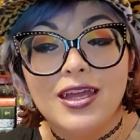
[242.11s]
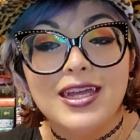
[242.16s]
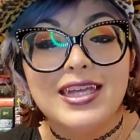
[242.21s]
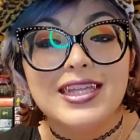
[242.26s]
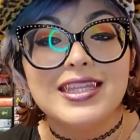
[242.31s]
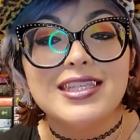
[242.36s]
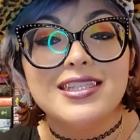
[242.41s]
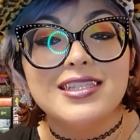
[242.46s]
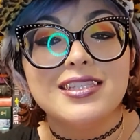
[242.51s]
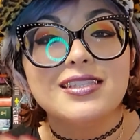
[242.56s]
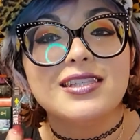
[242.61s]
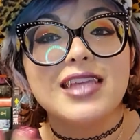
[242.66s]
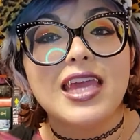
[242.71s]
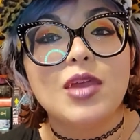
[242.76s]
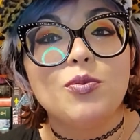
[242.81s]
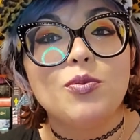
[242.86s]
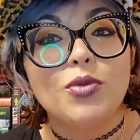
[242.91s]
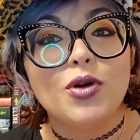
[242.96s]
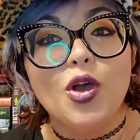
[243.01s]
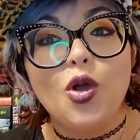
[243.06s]
This is a
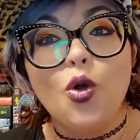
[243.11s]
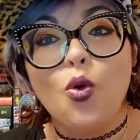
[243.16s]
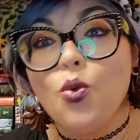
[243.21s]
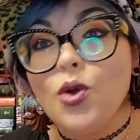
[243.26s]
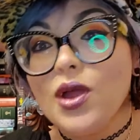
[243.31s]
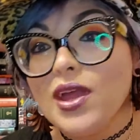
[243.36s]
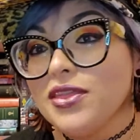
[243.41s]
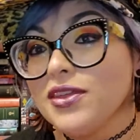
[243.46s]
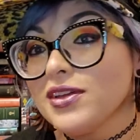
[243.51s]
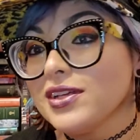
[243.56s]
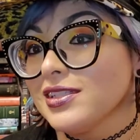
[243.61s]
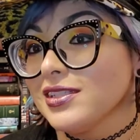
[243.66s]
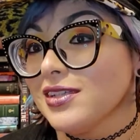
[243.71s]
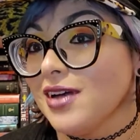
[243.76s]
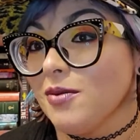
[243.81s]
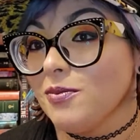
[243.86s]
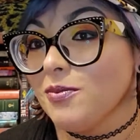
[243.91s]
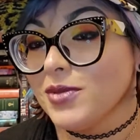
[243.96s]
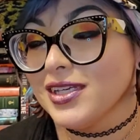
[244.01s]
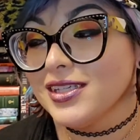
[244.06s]
book with
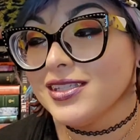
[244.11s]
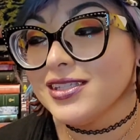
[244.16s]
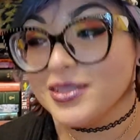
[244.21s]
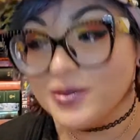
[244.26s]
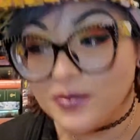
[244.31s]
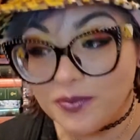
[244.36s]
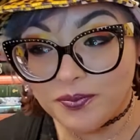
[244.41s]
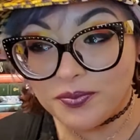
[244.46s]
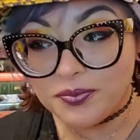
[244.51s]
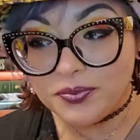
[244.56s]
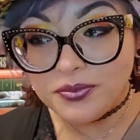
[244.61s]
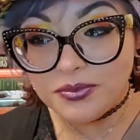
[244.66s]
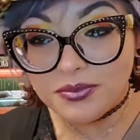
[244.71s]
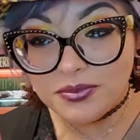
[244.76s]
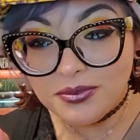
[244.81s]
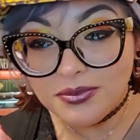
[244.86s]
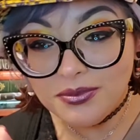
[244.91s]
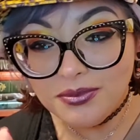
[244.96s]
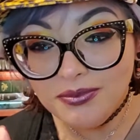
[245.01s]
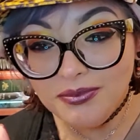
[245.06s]
zombies.
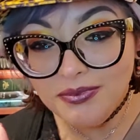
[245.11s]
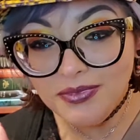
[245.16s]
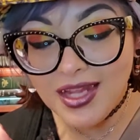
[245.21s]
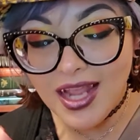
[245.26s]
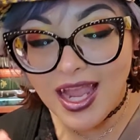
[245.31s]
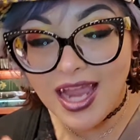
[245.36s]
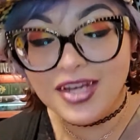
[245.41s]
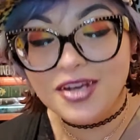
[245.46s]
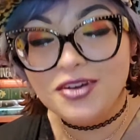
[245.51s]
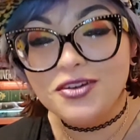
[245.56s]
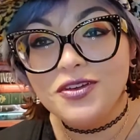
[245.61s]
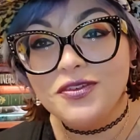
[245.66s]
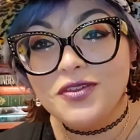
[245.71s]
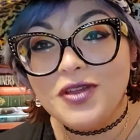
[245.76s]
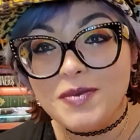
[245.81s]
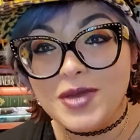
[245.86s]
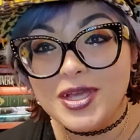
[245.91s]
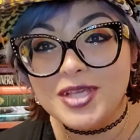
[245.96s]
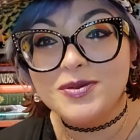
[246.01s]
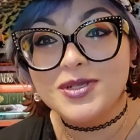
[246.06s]
I don't know if that
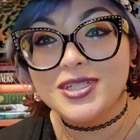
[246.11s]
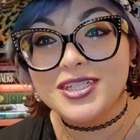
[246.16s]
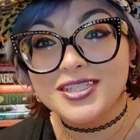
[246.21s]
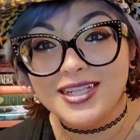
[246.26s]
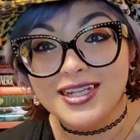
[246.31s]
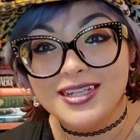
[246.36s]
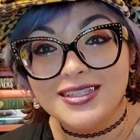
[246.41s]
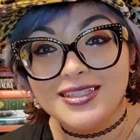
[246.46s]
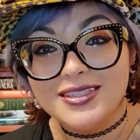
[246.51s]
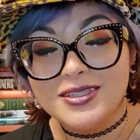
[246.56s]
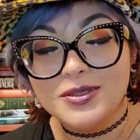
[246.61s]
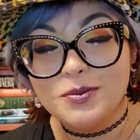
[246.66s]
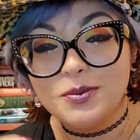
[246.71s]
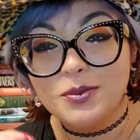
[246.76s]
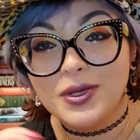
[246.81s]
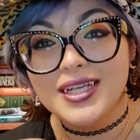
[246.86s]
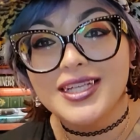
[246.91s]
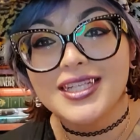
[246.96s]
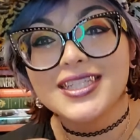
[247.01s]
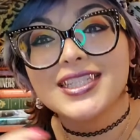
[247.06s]
makes much sense,
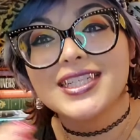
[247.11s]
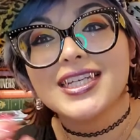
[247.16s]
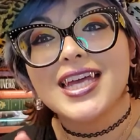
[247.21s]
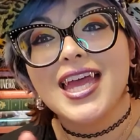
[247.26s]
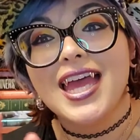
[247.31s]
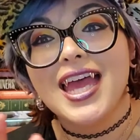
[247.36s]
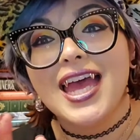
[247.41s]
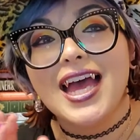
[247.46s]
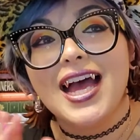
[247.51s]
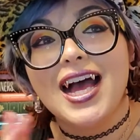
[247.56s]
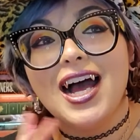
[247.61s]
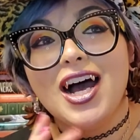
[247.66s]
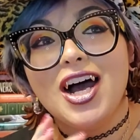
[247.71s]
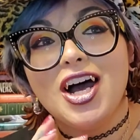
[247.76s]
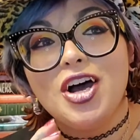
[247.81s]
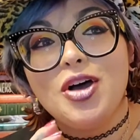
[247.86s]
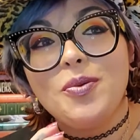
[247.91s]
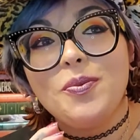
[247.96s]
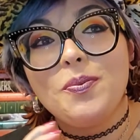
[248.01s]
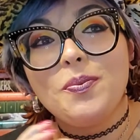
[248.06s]
but
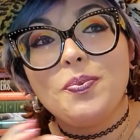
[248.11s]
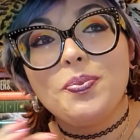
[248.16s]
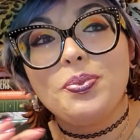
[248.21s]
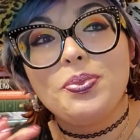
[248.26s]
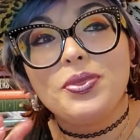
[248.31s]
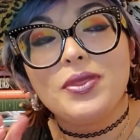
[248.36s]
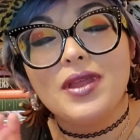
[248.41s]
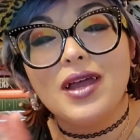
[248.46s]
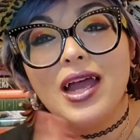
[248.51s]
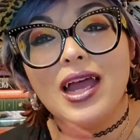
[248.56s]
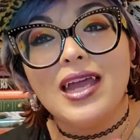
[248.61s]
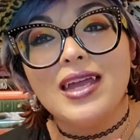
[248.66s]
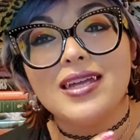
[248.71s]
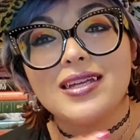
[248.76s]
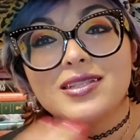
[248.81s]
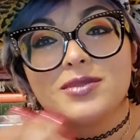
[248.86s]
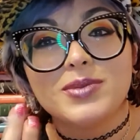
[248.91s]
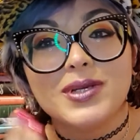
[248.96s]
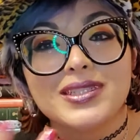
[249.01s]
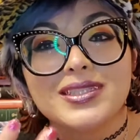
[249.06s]
I
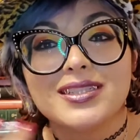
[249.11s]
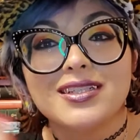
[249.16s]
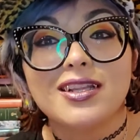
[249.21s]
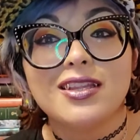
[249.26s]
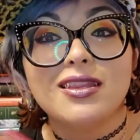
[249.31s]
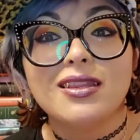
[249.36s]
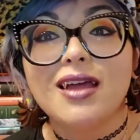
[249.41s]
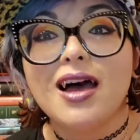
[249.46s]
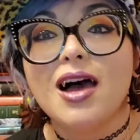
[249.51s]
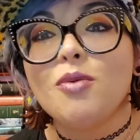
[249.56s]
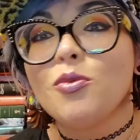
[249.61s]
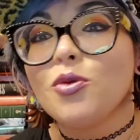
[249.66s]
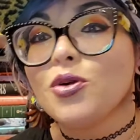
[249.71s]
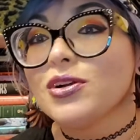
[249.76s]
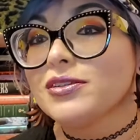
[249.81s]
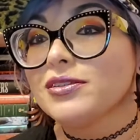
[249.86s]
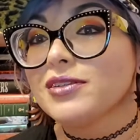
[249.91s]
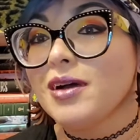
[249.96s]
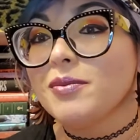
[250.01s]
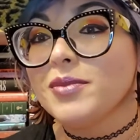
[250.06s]
expected a lot more
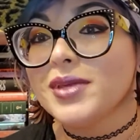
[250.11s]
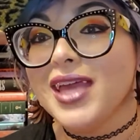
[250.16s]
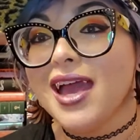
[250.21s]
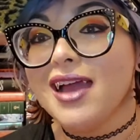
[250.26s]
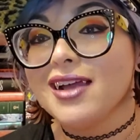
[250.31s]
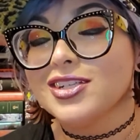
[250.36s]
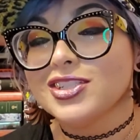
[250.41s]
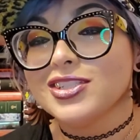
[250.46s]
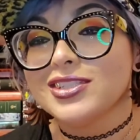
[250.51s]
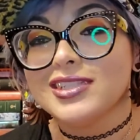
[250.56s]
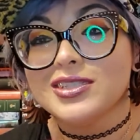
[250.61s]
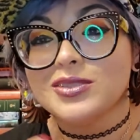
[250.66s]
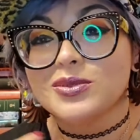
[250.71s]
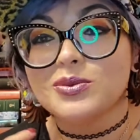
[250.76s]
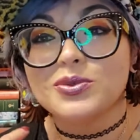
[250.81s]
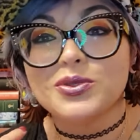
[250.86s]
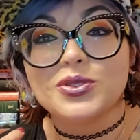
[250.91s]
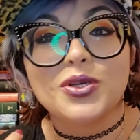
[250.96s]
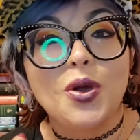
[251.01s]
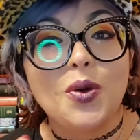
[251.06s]
zombie action. That's what I
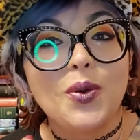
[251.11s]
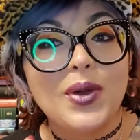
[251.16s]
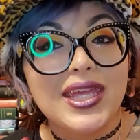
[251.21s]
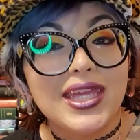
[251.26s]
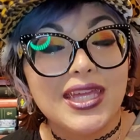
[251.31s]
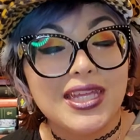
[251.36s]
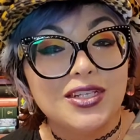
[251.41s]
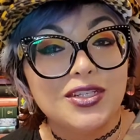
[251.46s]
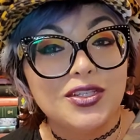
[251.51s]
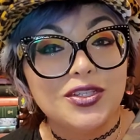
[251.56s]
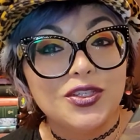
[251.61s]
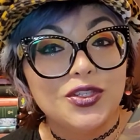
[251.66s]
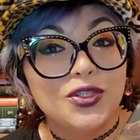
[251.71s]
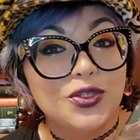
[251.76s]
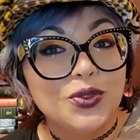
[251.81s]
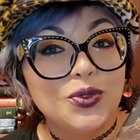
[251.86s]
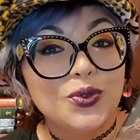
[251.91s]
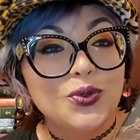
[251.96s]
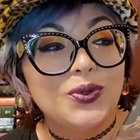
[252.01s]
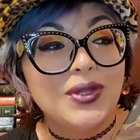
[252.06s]
was going
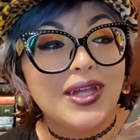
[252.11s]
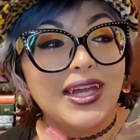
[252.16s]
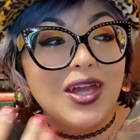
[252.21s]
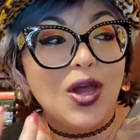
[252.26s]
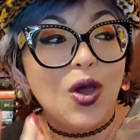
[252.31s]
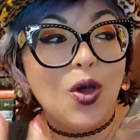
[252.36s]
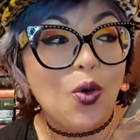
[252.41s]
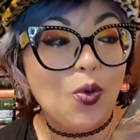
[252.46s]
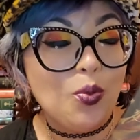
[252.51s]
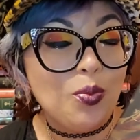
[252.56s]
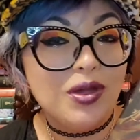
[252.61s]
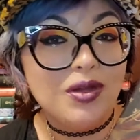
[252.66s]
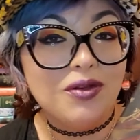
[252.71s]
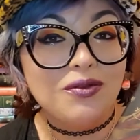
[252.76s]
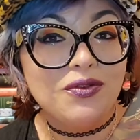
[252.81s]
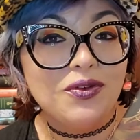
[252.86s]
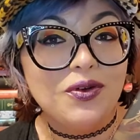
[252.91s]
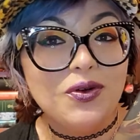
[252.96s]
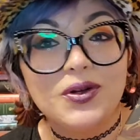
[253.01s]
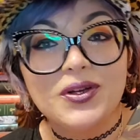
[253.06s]
into, like, hoping
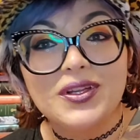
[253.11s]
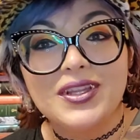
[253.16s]
for.